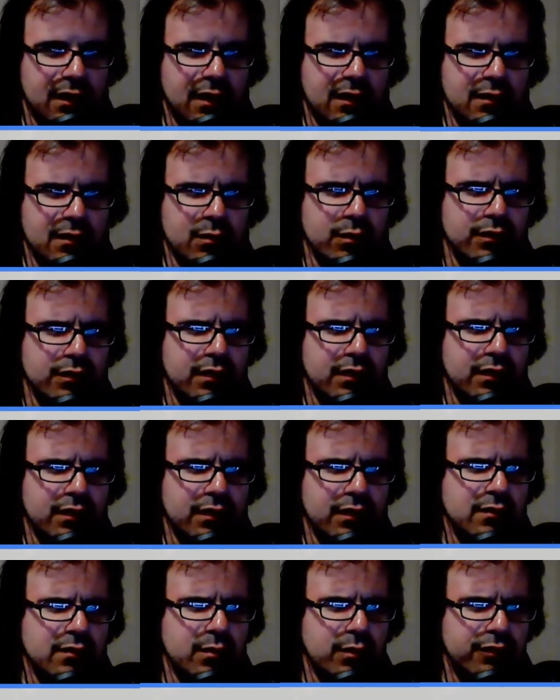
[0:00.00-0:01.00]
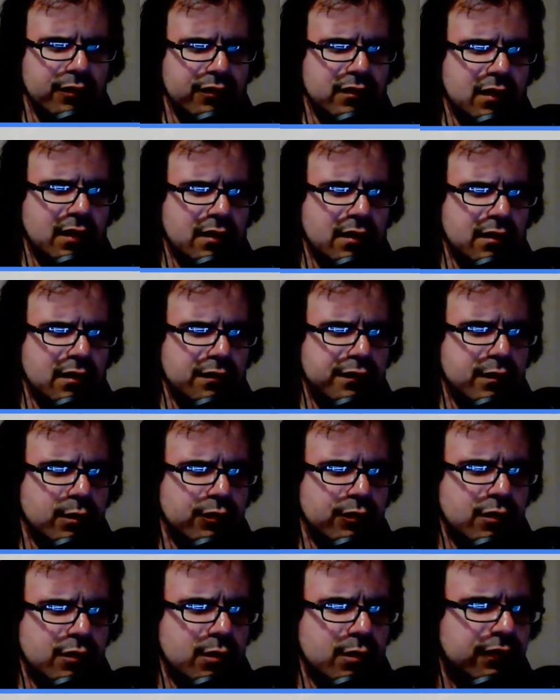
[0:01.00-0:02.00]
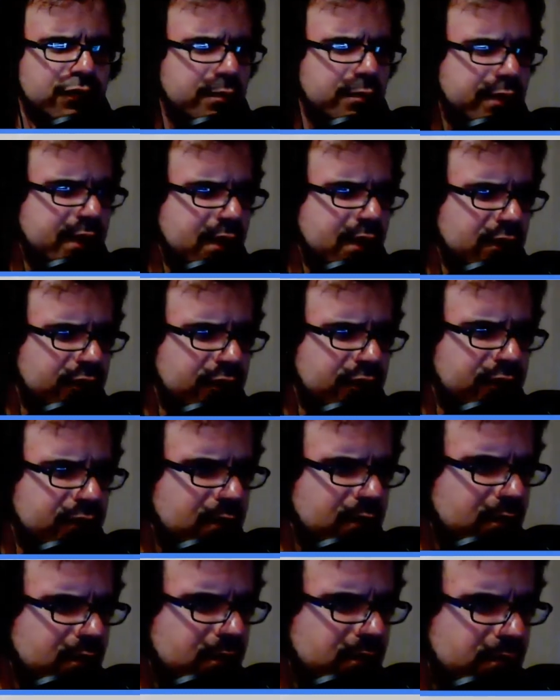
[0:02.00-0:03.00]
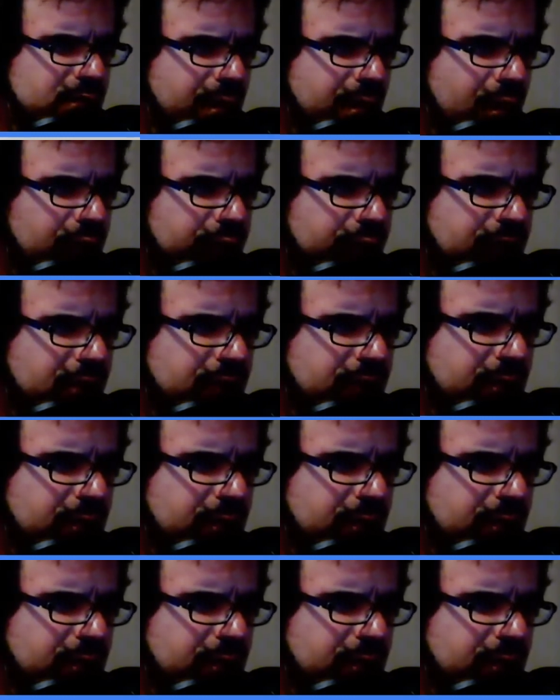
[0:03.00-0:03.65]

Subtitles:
And I don't know if it was you or somebody else who posted.